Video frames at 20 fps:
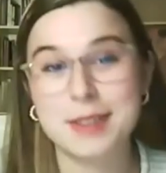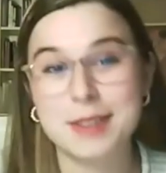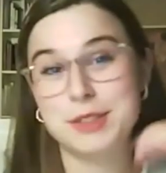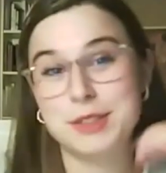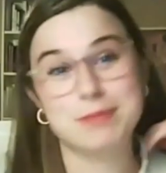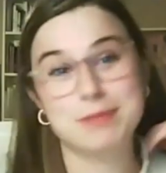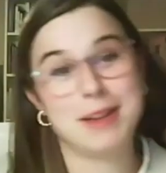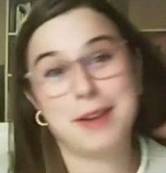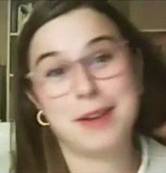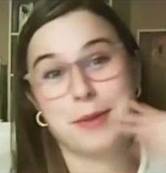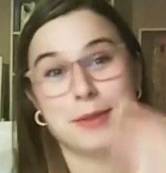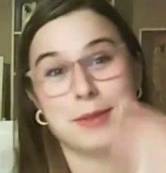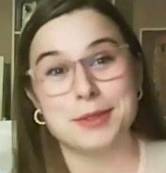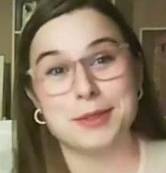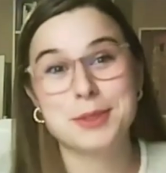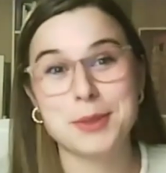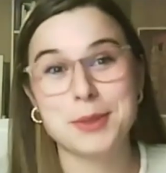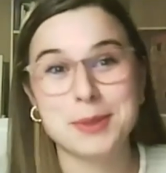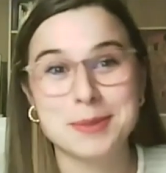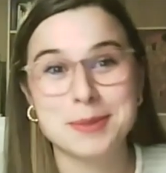at all,
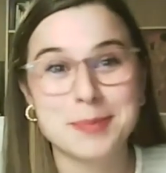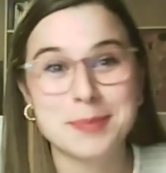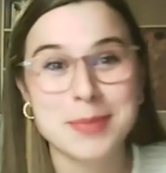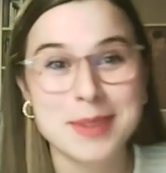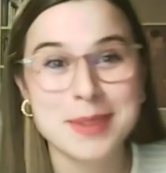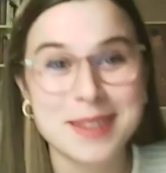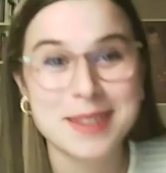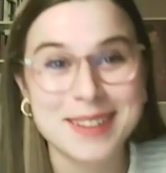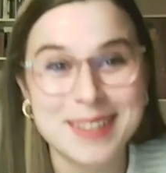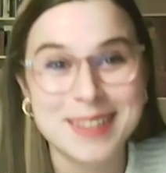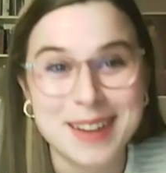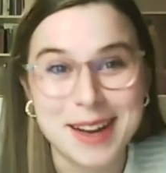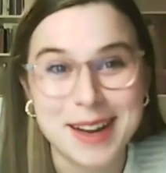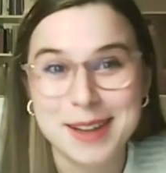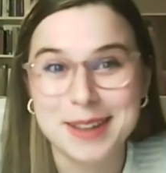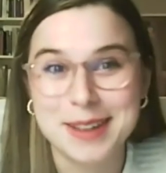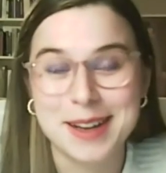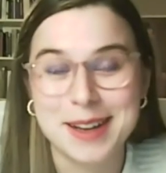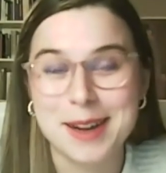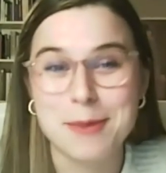so
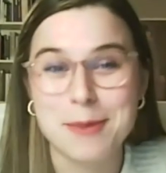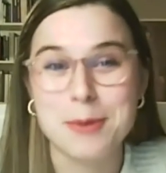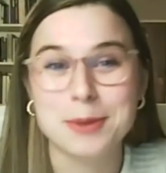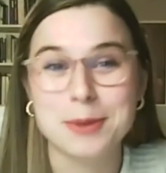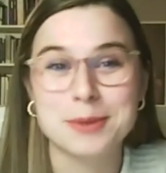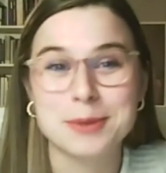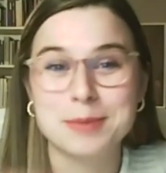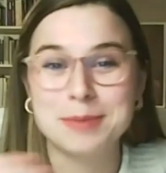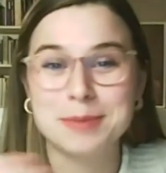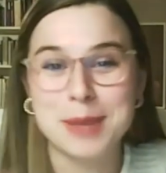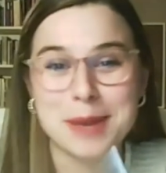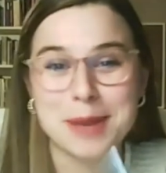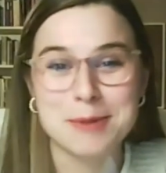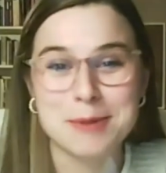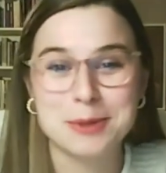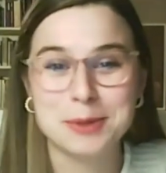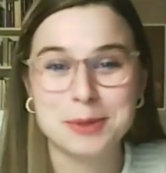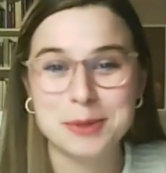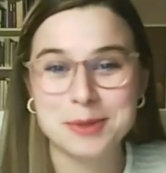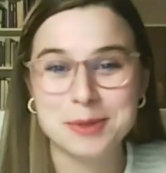I won't be
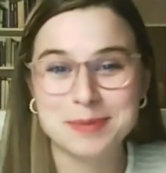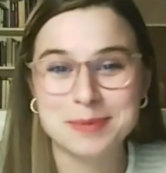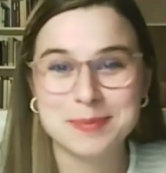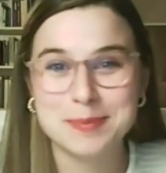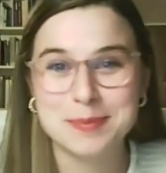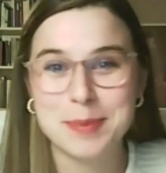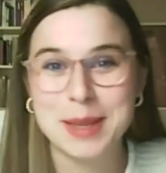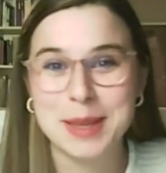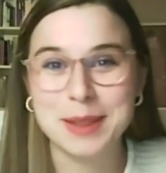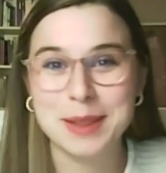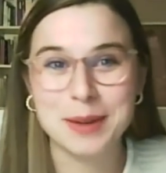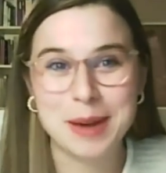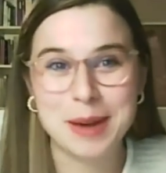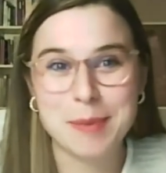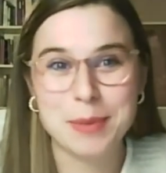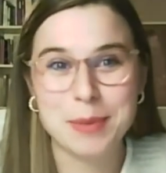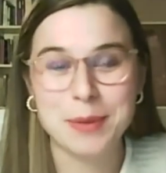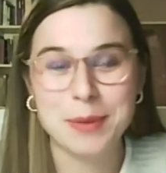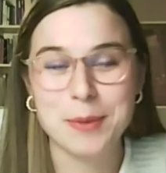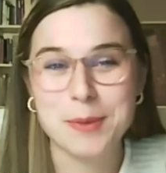able to build
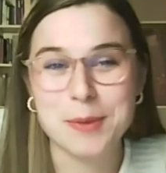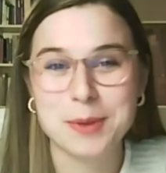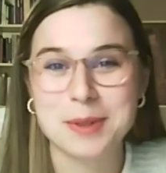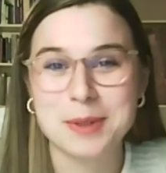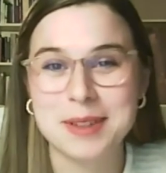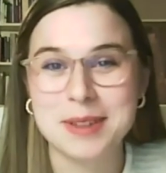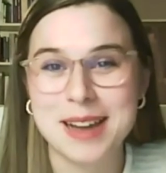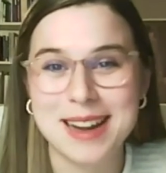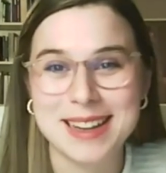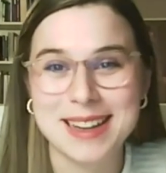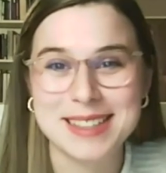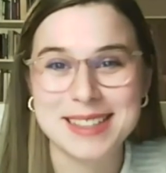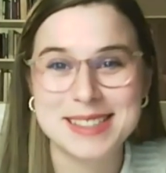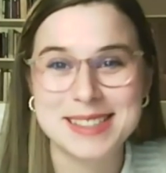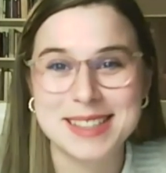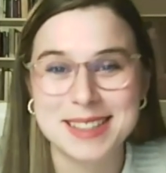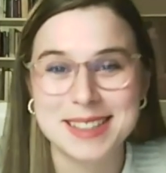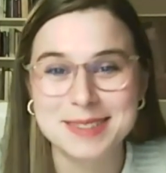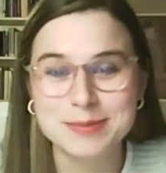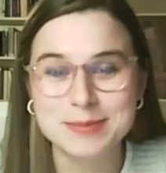upon what Anna
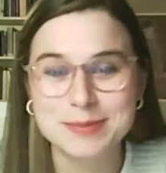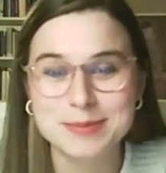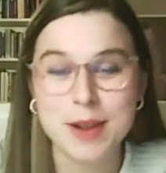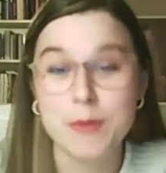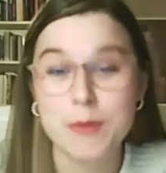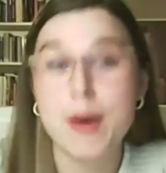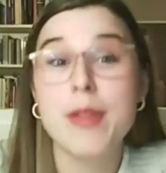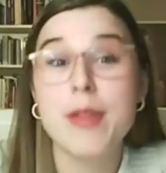said. Rather